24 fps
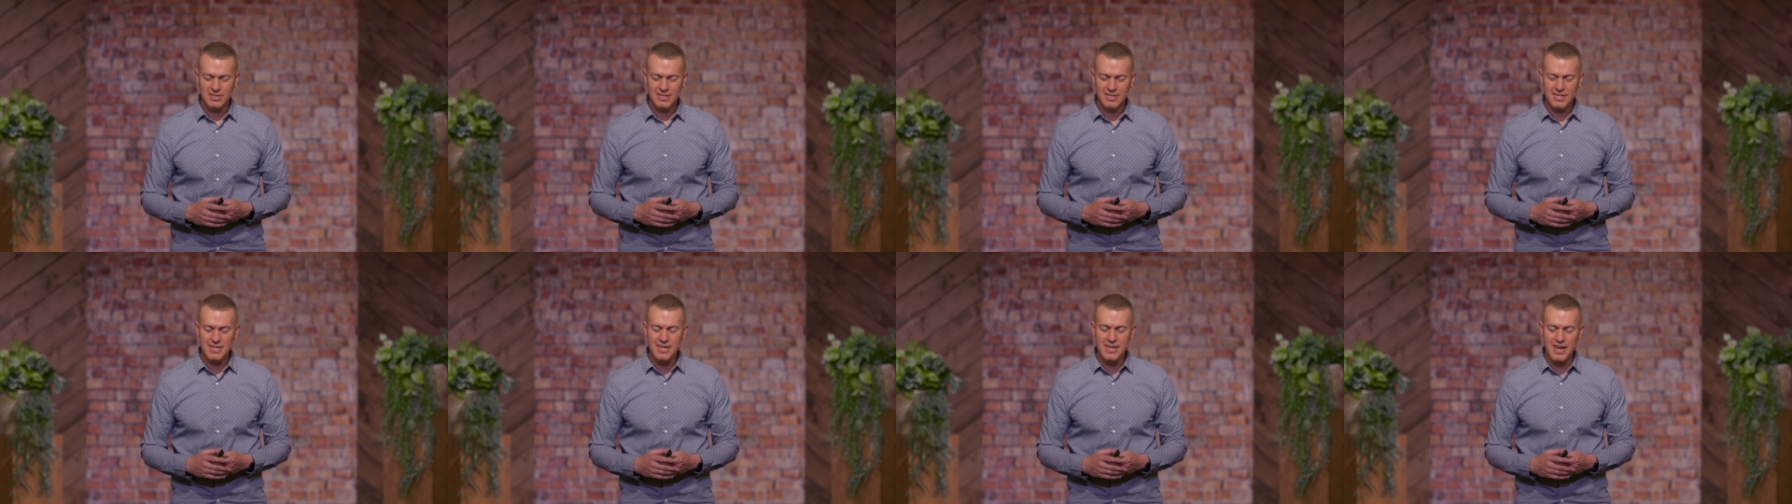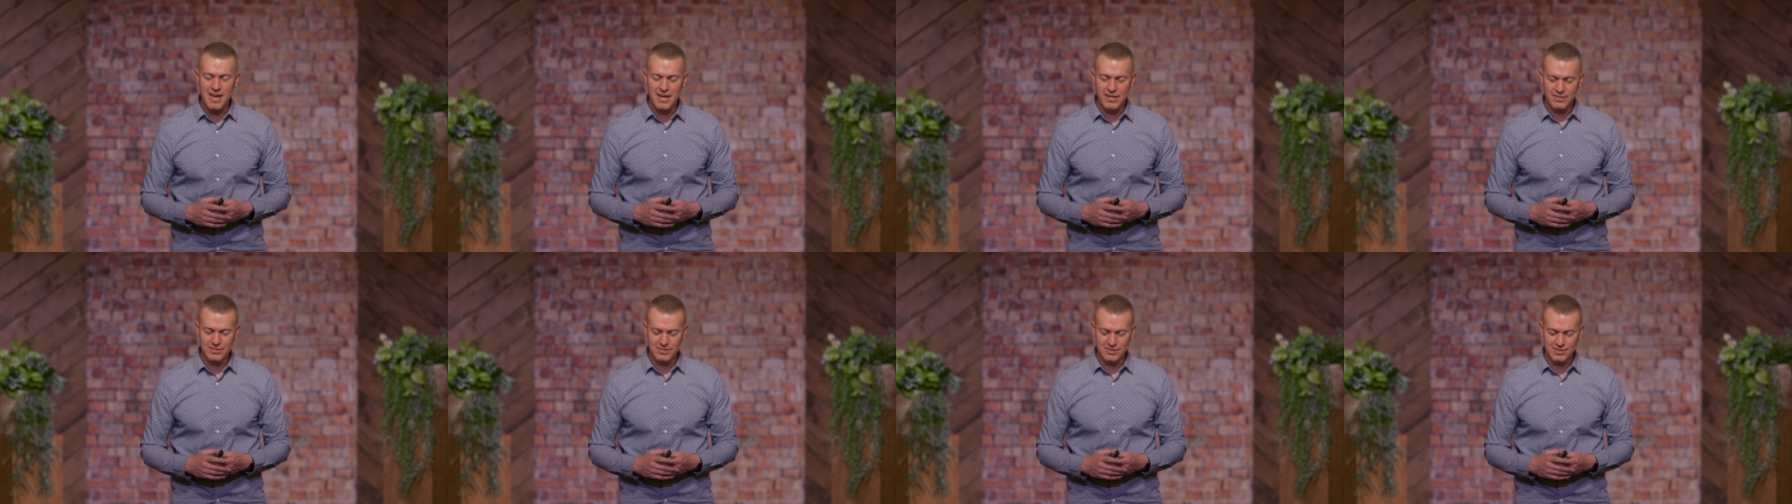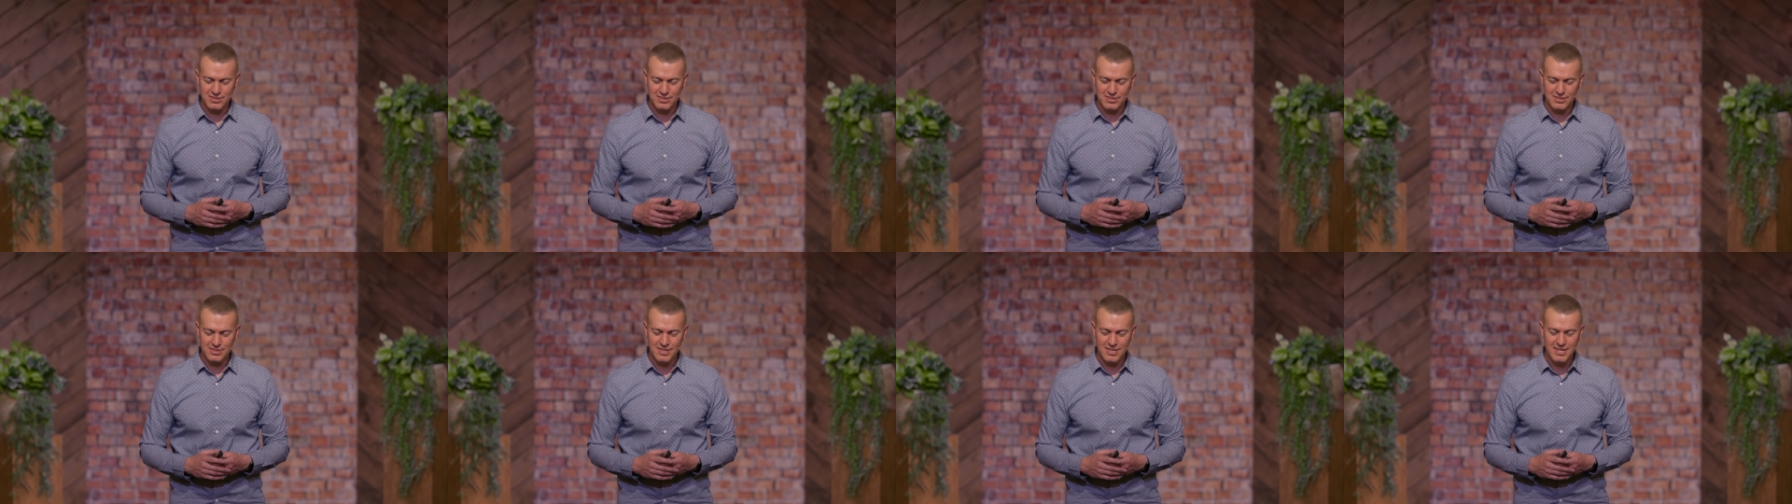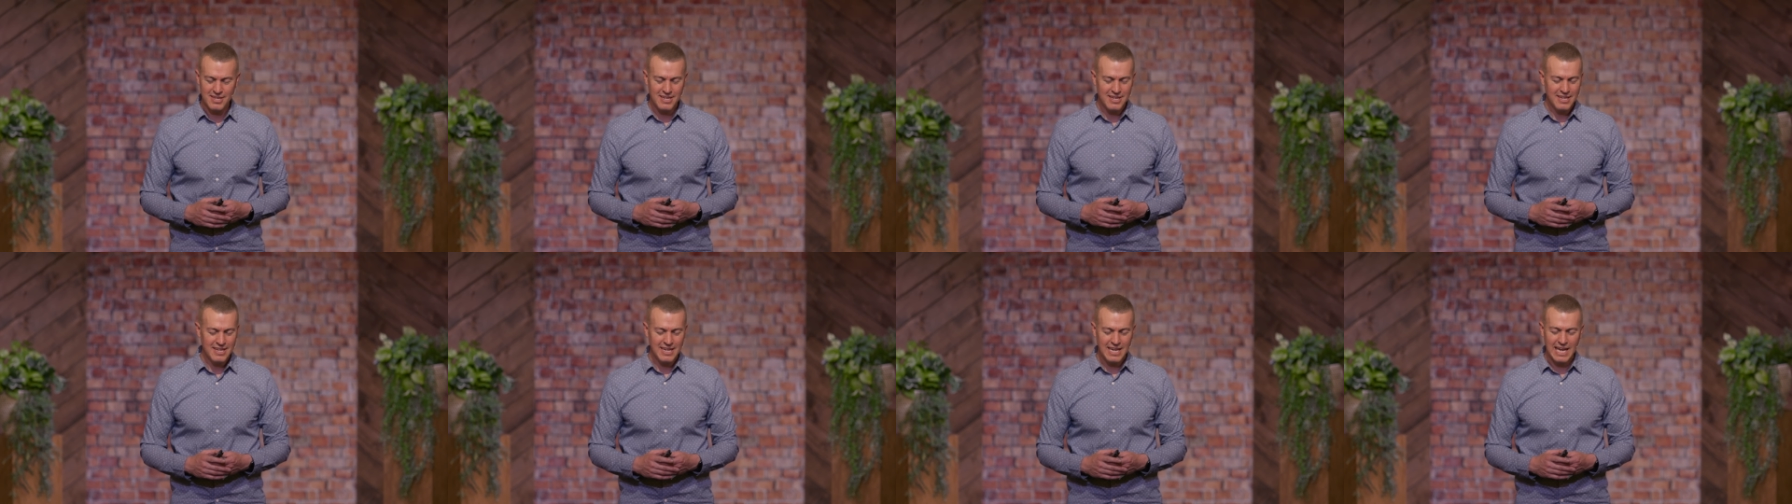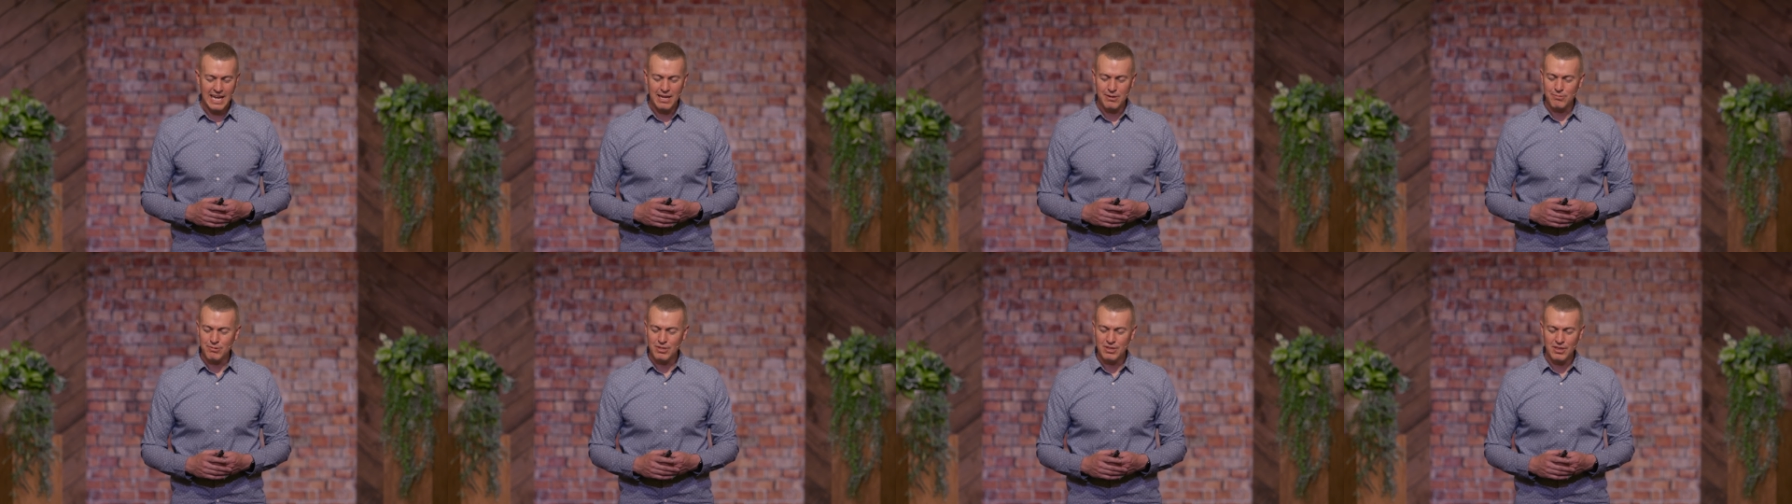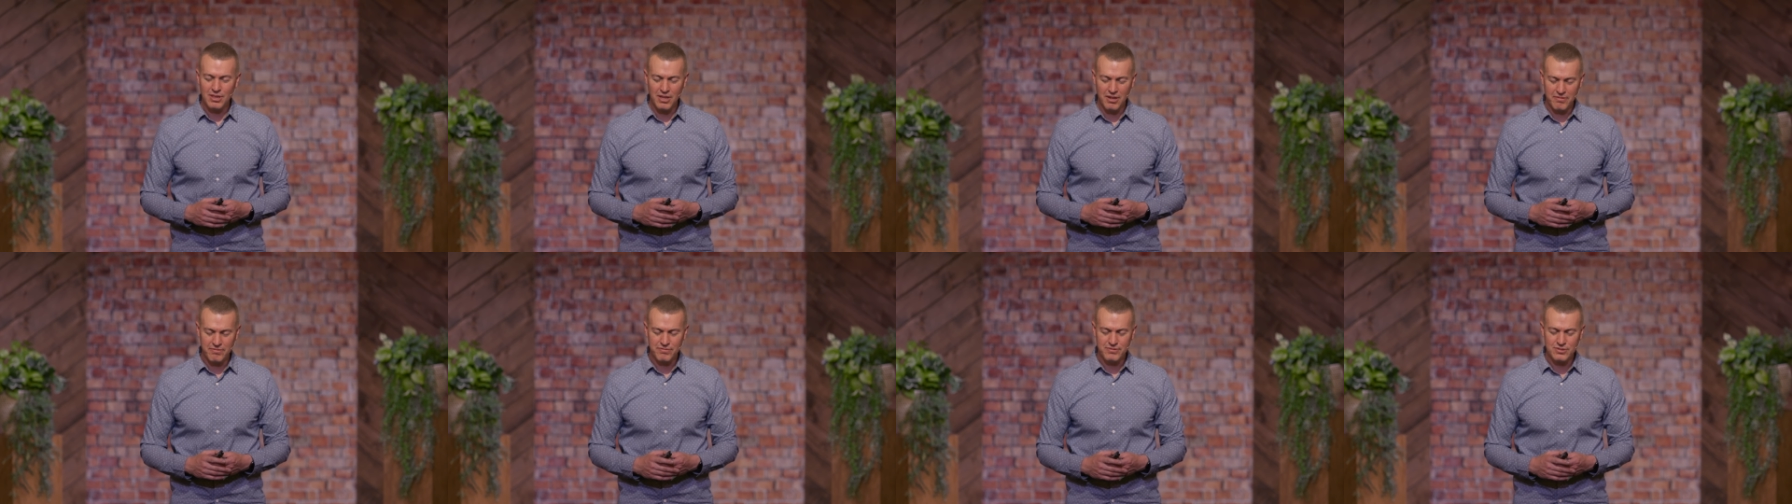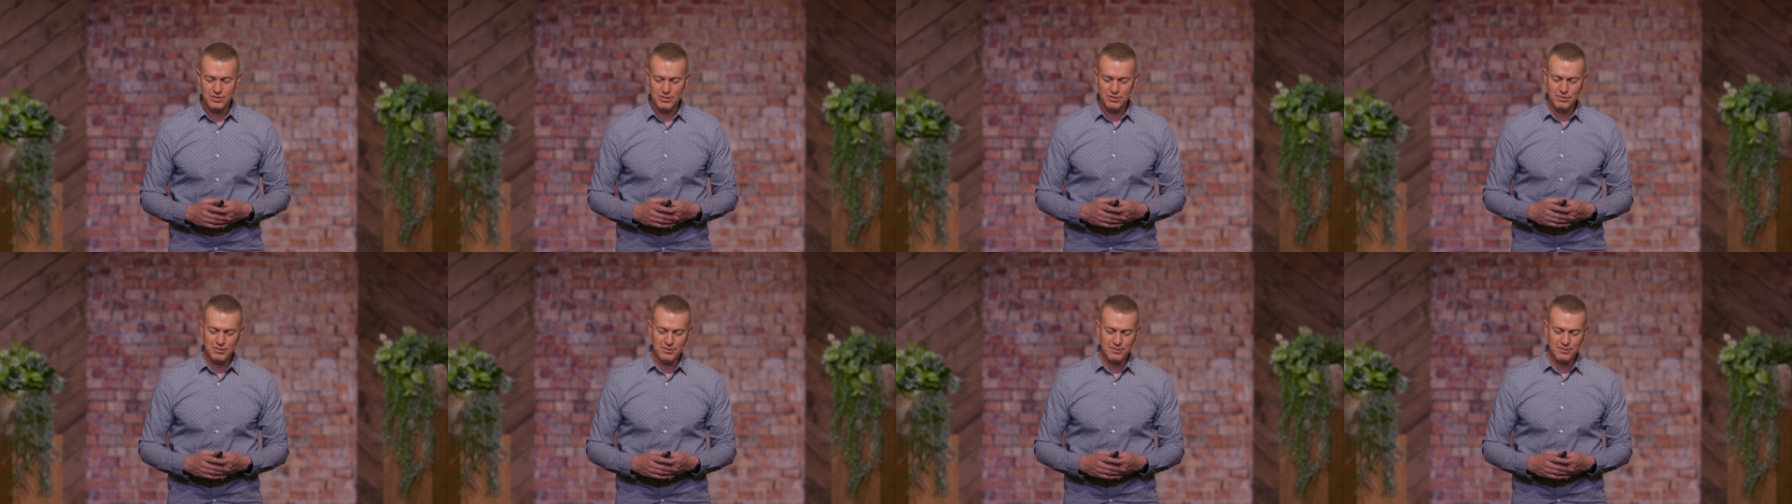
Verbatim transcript: yes, I would love to.